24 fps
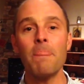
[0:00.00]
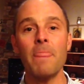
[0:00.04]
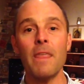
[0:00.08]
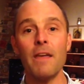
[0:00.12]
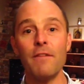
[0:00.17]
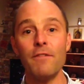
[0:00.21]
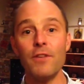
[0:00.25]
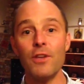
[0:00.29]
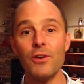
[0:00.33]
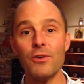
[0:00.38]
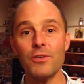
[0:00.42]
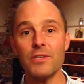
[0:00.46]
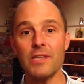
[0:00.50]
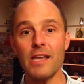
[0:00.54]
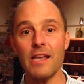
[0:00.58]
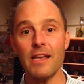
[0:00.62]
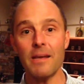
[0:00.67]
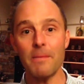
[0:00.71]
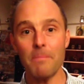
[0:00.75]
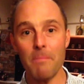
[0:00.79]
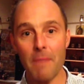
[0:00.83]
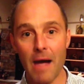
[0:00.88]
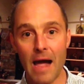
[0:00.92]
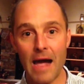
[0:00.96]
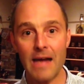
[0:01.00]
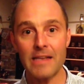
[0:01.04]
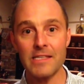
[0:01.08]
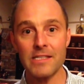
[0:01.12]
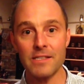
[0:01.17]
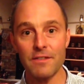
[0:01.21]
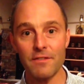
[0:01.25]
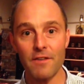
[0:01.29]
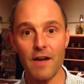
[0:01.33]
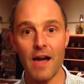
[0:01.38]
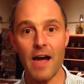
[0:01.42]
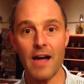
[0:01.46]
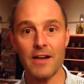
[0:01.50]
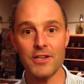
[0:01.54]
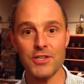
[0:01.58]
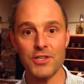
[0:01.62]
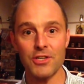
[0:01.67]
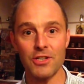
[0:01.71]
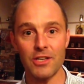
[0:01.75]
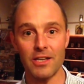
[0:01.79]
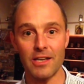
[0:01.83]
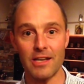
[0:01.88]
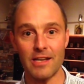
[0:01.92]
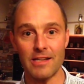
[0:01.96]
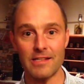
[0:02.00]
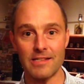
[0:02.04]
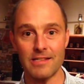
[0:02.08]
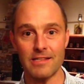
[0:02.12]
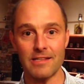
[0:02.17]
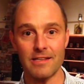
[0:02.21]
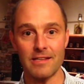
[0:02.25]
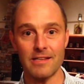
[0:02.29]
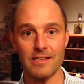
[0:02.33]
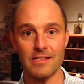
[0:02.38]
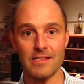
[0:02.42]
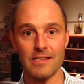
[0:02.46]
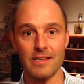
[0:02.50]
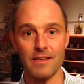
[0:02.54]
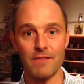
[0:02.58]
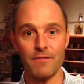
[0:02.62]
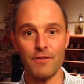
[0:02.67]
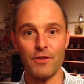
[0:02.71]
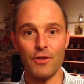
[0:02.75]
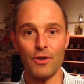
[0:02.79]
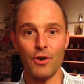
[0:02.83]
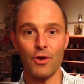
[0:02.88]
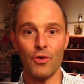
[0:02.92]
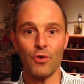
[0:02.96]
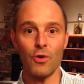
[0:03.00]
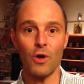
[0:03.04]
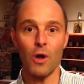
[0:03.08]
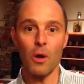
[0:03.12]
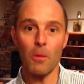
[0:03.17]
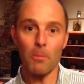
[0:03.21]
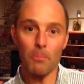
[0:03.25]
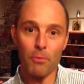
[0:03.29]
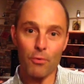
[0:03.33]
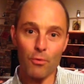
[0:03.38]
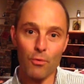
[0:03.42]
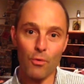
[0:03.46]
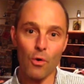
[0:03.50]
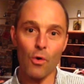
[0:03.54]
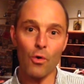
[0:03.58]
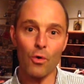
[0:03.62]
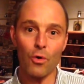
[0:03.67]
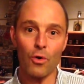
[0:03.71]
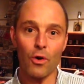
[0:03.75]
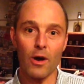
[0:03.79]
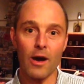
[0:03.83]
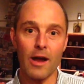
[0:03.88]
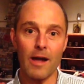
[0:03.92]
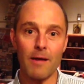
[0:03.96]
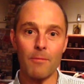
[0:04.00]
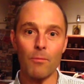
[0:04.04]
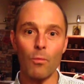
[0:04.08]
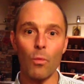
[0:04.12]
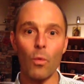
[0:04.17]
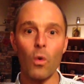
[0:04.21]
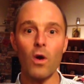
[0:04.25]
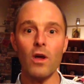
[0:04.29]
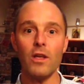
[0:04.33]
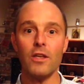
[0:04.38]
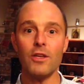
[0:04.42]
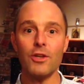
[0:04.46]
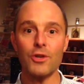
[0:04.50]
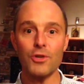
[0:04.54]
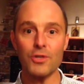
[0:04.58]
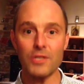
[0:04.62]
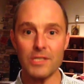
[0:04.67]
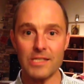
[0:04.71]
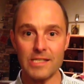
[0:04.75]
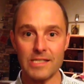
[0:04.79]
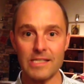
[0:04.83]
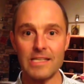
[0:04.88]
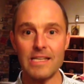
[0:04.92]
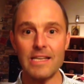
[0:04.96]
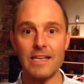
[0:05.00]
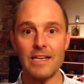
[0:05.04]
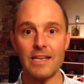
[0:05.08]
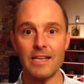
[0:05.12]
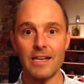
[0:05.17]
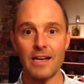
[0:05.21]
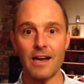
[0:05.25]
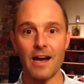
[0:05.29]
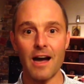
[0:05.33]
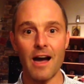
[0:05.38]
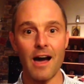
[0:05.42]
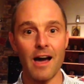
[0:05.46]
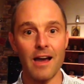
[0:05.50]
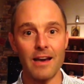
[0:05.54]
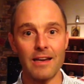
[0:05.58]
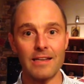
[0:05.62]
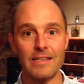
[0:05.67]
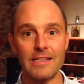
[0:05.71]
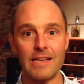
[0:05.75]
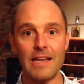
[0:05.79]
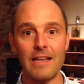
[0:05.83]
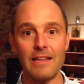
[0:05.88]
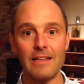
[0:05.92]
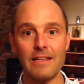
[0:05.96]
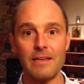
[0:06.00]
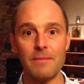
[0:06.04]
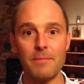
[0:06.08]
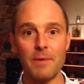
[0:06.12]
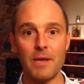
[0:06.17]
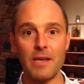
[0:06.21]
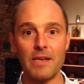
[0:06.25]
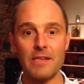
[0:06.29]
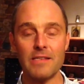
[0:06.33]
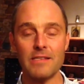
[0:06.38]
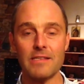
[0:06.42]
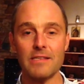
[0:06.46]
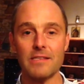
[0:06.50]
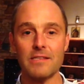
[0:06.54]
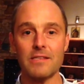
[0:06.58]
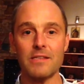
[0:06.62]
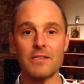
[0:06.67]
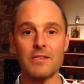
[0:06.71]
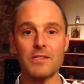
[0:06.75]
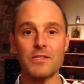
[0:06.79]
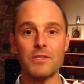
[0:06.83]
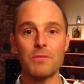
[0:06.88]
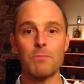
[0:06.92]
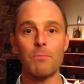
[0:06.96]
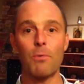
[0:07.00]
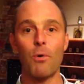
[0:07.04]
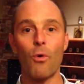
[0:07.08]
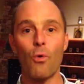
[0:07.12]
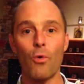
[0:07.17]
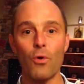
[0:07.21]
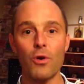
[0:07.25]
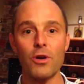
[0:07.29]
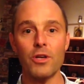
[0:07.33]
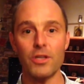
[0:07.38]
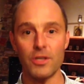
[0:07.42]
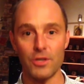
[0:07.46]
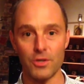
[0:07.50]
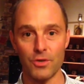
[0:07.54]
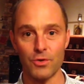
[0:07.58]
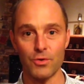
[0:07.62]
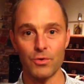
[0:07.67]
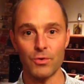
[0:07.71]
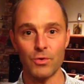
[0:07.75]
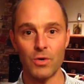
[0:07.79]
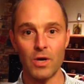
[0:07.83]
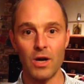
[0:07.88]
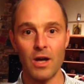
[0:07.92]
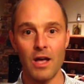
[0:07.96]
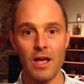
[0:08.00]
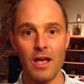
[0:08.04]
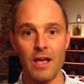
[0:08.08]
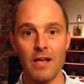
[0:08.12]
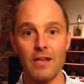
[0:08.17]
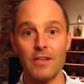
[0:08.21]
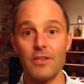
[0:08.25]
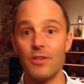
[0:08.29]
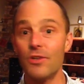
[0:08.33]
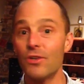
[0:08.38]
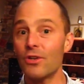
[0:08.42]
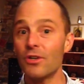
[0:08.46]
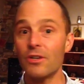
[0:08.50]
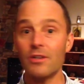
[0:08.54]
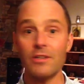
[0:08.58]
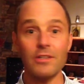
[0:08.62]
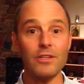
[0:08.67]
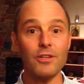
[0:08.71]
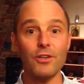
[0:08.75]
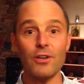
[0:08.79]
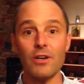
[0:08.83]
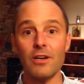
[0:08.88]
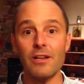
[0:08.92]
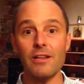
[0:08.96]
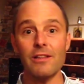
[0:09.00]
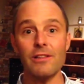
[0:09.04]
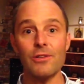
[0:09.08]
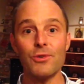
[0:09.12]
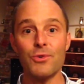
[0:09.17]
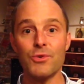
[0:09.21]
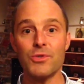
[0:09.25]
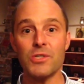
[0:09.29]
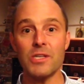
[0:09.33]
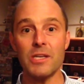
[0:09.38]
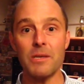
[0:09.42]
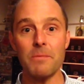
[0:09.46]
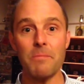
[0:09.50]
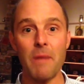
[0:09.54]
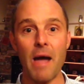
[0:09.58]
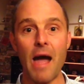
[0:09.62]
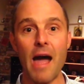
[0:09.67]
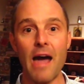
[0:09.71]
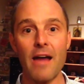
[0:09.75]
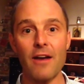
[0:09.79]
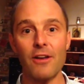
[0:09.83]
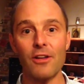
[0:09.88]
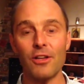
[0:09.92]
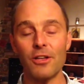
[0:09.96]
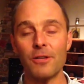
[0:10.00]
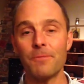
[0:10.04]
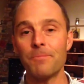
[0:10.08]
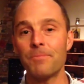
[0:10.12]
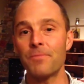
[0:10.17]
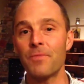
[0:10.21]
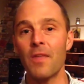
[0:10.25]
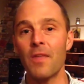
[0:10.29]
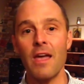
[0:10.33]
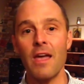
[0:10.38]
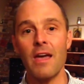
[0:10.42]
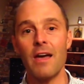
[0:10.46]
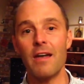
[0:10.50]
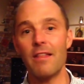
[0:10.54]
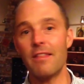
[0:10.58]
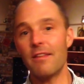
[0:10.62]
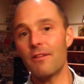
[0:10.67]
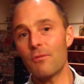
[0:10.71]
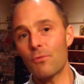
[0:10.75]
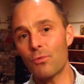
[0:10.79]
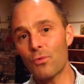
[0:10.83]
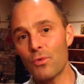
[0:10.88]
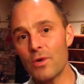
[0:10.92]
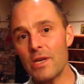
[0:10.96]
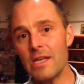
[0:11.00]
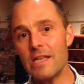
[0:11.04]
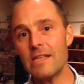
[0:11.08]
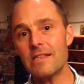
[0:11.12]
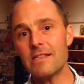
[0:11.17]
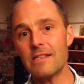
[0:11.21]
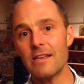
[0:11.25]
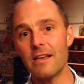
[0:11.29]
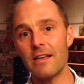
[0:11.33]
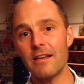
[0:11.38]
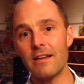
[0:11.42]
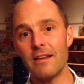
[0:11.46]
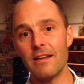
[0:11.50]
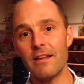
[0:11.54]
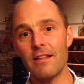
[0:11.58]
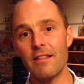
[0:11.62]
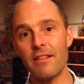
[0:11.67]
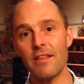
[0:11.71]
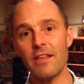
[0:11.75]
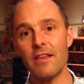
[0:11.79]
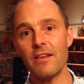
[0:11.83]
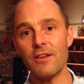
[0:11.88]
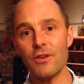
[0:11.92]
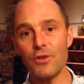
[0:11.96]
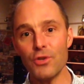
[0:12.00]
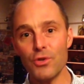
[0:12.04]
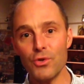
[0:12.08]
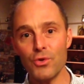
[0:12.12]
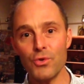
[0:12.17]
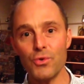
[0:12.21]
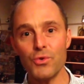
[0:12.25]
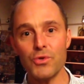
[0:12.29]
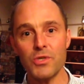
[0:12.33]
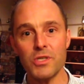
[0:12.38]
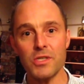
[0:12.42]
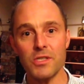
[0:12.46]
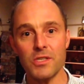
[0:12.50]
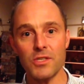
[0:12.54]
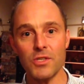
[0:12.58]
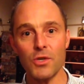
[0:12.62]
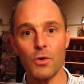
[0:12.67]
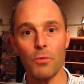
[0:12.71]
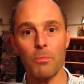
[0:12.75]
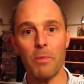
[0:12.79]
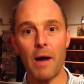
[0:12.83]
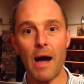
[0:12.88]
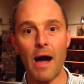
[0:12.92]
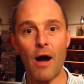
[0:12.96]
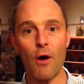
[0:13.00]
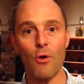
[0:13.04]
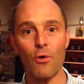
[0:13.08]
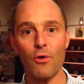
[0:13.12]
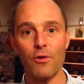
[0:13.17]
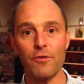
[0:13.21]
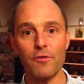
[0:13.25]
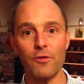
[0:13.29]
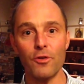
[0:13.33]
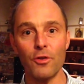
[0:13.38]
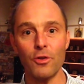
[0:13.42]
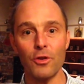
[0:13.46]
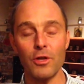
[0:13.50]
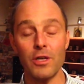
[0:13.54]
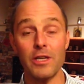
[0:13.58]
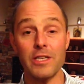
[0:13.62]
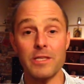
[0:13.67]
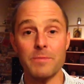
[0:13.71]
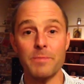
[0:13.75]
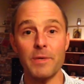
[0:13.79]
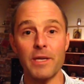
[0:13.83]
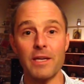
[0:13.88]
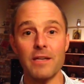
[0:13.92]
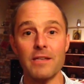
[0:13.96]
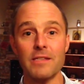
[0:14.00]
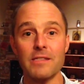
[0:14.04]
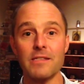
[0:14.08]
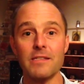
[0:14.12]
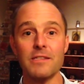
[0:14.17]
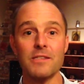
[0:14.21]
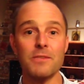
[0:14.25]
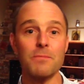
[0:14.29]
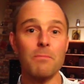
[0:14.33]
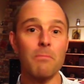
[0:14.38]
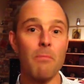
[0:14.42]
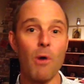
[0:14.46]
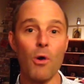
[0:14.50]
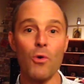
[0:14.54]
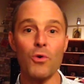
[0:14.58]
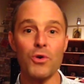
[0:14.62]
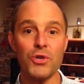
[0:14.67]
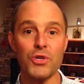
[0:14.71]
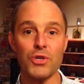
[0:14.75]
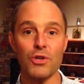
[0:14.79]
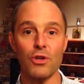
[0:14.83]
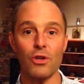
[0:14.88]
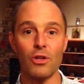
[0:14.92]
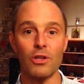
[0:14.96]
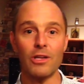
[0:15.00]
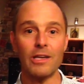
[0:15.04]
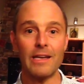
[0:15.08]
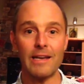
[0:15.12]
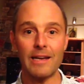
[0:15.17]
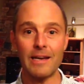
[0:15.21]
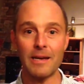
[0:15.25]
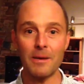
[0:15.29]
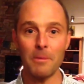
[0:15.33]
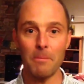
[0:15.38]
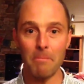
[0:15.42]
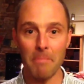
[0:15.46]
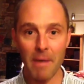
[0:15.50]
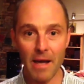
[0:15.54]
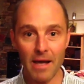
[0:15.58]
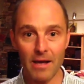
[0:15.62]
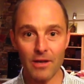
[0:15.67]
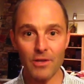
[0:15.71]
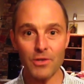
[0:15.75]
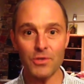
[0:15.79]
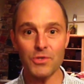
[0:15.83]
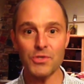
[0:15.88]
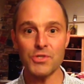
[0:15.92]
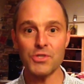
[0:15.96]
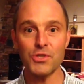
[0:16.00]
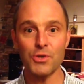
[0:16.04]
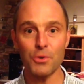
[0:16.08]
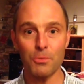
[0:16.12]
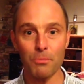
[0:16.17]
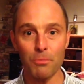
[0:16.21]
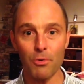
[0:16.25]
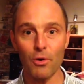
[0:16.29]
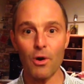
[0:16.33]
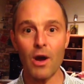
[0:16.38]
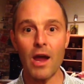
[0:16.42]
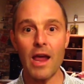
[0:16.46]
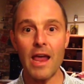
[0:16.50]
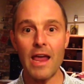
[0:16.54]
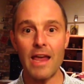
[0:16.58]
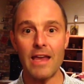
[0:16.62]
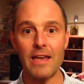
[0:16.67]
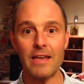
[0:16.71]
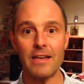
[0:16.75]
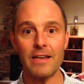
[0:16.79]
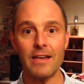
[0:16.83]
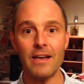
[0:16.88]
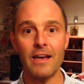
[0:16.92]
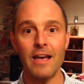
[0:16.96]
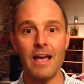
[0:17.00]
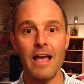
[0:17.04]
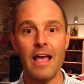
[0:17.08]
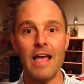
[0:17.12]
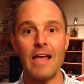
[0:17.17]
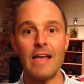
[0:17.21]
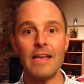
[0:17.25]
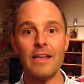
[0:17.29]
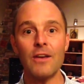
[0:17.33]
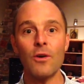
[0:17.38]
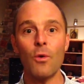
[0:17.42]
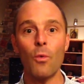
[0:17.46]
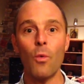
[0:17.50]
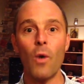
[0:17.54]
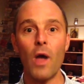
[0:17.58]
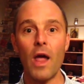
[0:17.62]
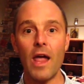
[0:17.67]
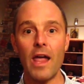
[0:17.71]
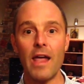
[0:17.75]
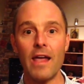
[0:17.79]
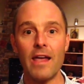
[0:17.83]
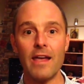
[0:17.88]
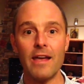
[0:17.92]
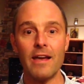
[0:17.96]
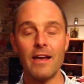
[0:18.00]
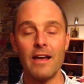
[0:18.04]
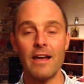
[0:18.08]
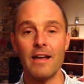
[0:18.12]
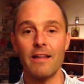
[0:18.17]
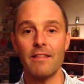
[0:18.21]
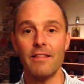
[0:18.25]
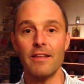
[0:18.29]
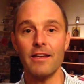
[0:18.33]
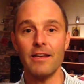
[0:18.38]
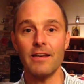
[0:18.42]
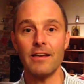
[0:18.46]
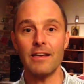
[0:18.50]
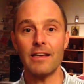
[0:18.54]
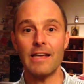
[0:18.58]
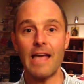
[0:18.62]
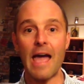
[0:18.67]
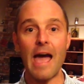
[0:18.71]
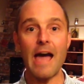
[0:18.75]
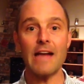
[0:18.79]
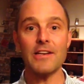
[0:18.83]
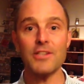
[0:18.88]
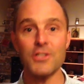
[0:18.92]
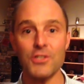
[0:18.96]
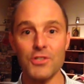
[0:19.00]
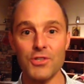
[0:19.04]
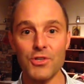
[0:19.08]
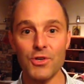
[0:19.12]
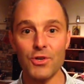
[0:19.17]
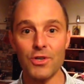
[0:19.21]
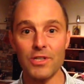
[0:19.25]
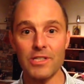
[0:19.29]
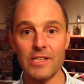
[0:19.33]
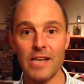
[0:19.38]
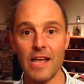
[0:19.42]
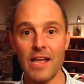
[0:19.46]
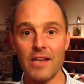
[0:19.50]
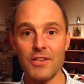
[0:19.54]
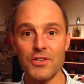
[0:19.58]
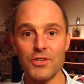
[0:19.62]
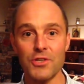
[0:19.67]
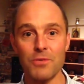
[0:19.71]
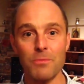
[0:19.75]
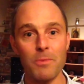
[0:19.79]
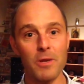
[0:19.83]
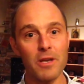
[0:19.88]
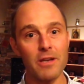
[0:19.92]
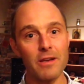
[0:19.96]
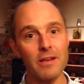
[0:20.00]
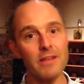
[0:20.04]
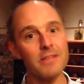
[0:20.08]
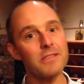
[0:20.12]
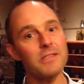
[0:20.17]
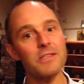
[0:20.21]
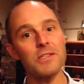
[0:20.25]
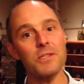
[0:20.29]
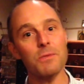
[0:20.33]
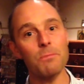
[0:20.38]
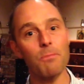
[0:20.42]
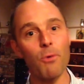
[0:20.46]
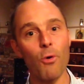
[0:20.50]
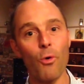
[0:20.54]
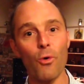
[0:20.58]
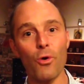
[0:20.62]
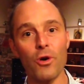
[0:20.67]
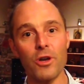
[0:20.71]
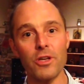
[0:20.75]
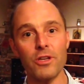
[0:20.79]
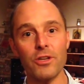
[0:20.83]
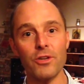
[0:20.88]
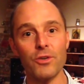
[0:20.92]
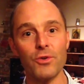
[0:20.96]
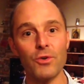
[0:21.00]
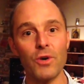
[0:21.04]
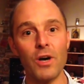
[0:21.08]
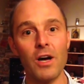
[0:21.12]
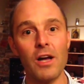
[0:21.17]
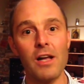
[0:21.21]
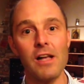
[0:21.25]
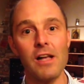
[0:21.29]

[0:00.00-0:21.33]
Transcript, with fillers: If you don't take massive action against this, if you don't program what you're seeing on a daily basis to support you, you're, you're in a losing battle the reason that news is so powerful is because it's emotional. It compels your brain in a way that catches your attention, but it doesn't support you.